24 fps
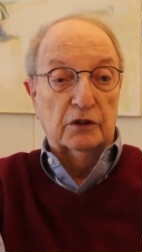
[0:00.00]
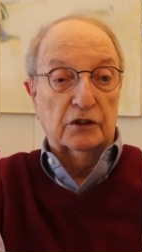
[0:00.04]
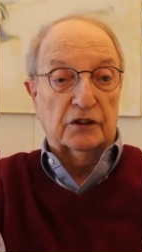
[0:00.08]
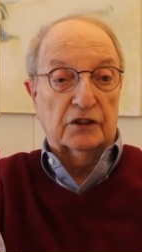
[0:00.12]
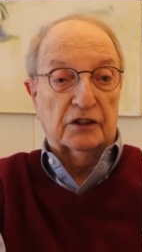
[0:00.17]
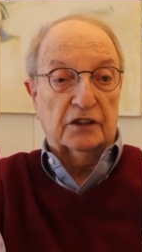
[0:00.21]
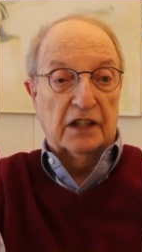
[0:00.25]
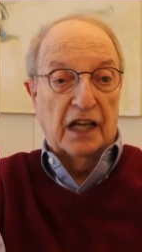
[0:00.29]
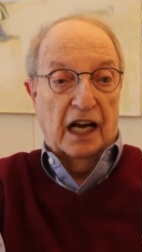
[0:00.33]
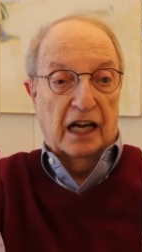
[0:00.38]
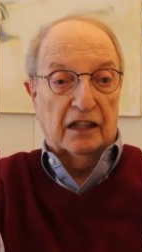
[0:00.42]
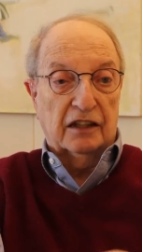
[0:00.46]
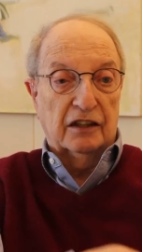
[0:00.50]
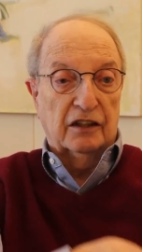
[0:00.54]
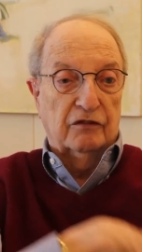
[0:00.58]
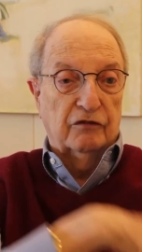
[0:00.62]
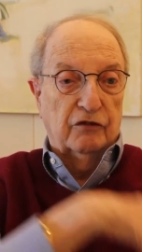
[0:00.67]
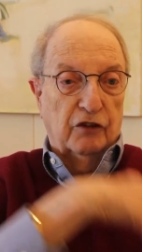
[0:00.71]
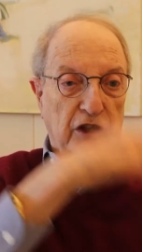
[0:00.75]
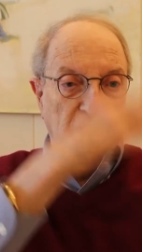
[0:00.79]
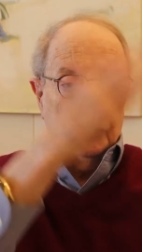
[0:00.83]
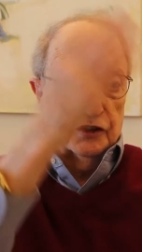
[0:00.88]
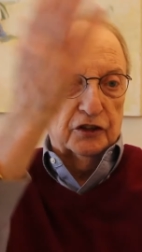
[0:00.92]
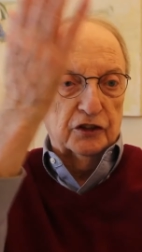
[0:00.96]
was started,
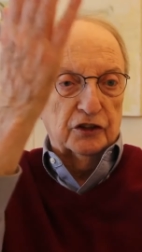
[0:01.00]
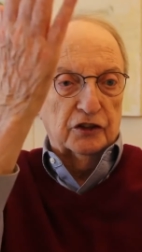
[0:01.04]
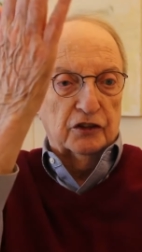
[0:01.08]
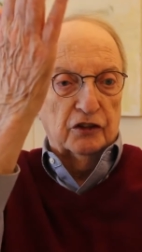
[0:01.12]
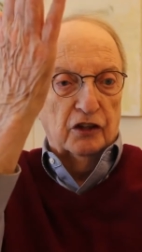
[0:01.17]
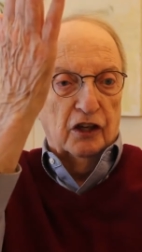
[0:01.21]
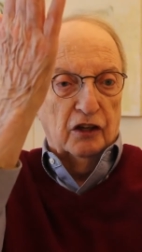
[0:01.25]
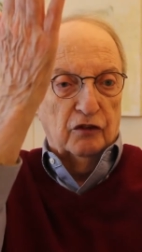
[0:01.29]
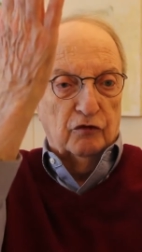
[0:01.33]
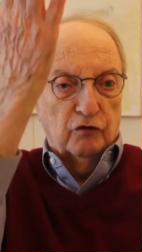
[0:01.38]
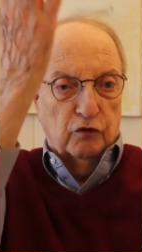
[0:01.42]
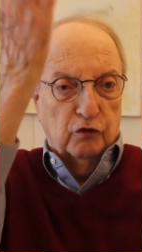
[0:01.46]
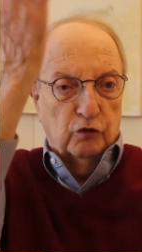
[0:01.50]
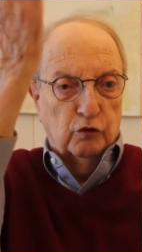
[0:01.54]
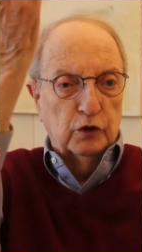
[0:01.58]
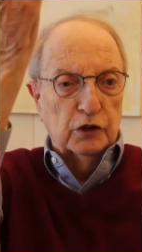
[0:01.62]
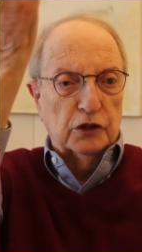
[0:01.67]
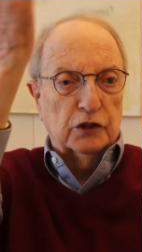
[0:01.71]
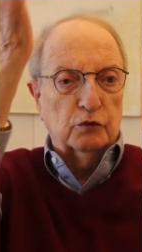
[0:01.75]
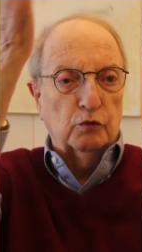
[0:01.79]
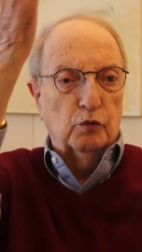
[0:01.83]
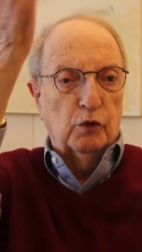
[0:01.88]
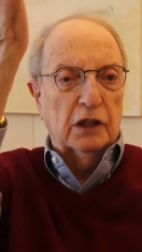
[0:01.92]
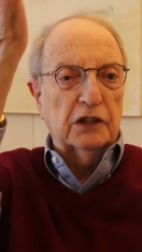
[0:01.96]
buses, uh,
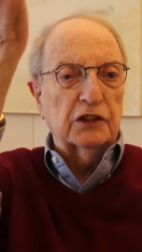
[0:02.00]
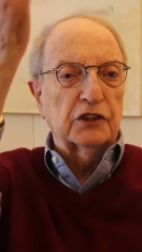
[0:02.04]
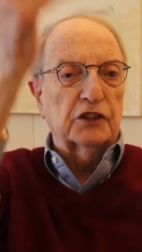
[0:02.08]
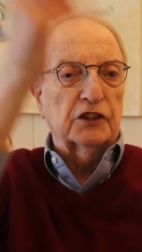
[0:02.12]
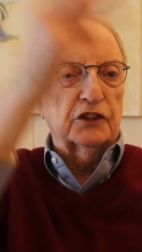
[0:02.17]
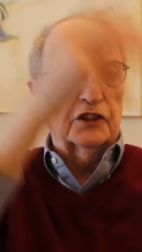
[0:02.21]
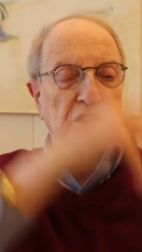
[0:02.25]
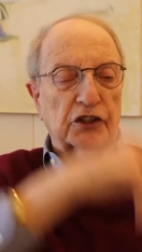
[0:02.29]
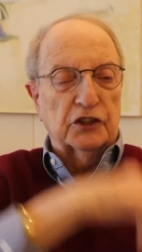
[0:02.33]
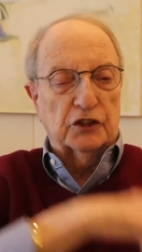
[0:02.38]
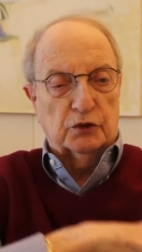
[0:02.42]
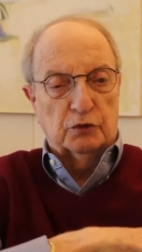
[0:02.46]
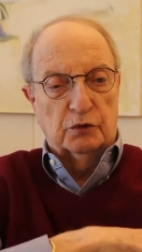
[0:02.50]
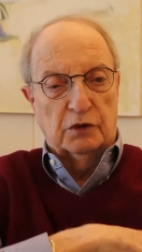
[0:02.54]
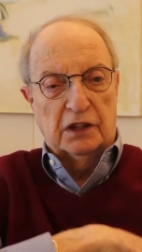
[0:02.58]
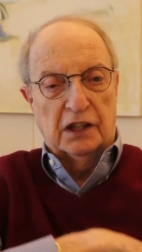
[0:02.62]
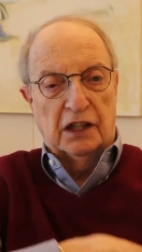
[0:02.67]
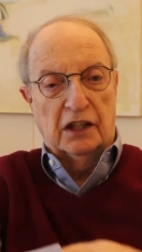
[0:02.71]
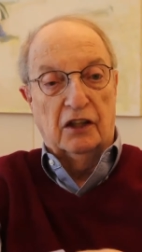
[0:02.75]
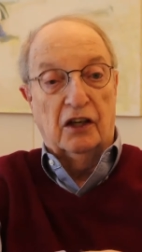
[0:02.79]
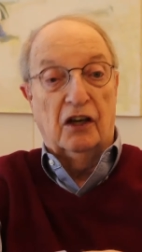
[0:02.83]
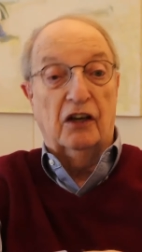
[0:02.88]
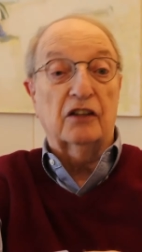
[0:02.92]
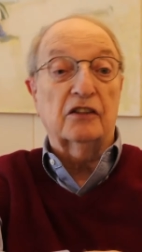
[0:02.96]
which, what is this one?
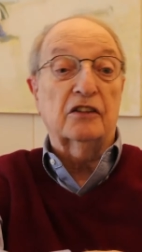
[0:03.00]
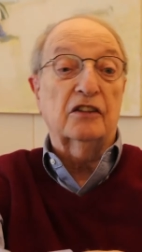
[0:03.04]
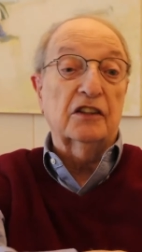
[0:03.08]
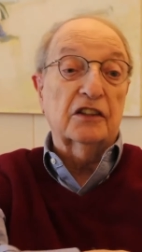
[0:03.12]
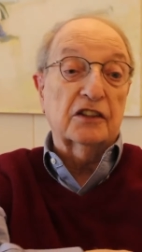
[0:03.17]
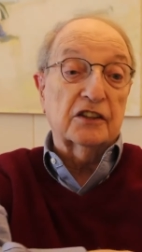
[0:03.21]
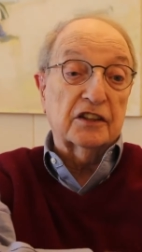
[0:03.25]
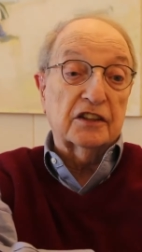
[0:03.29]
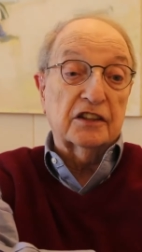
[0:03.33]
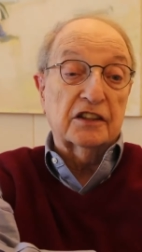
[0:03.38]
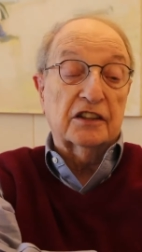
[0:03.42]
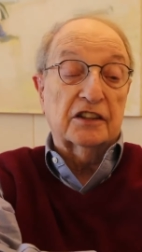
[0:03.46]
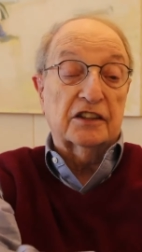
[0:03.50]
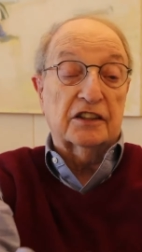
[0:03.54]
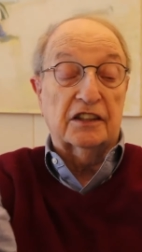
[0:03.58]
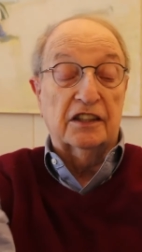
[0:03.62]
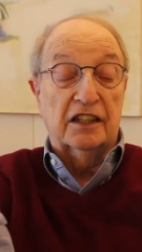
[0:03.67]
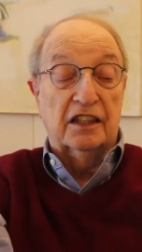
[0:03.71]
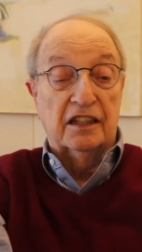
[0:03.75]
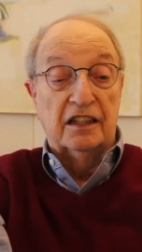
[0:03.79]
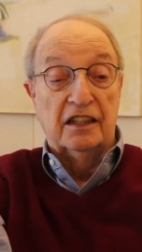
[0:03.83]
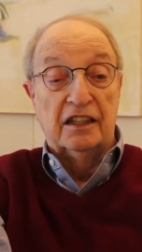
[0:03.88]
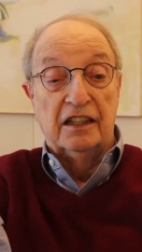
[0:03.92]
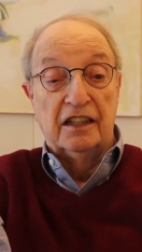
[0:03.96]
Oh, this is
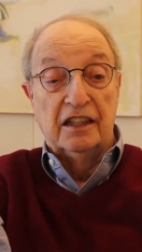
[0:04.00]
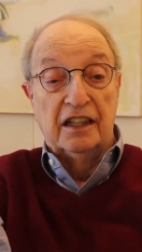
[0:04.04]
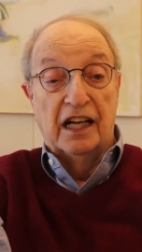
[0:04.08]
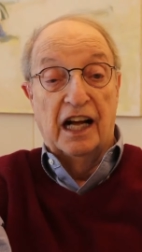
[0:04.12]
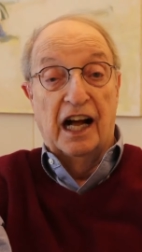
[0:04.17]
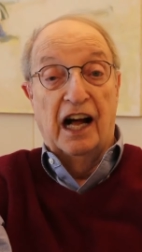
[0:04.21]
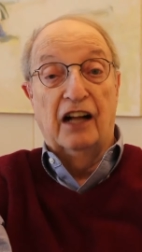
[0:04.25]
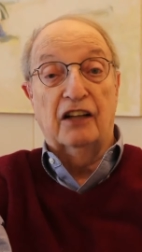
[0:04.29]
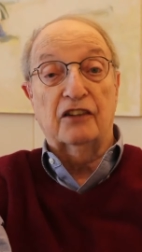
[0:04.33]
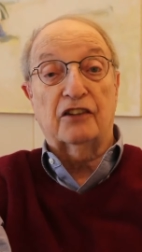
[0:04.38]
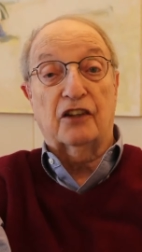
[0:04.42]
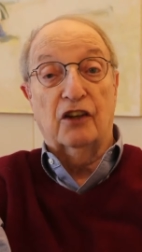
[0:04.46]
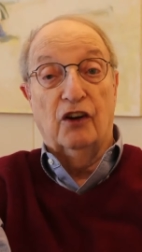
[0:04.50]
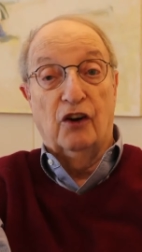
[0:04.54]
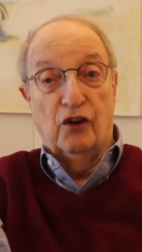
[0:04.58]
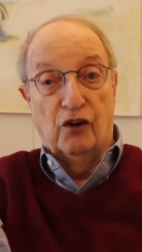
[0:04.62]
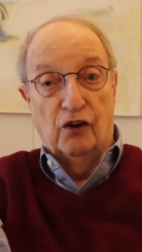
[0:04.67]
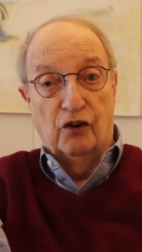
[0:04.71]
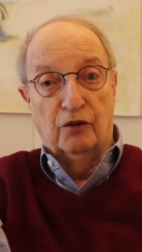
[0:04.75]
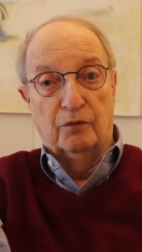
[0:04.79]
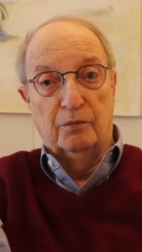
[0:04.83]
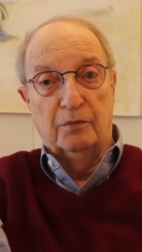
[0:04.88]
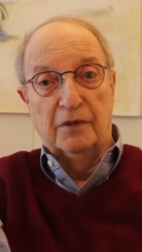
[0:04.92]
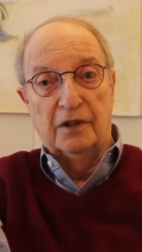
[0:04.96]
the Alta
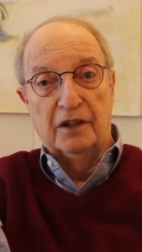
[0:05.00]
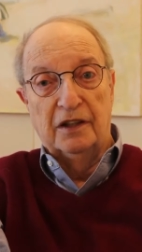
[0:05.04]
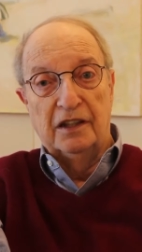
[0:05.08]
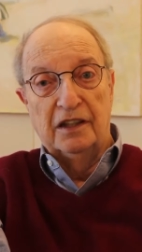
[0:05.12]
home.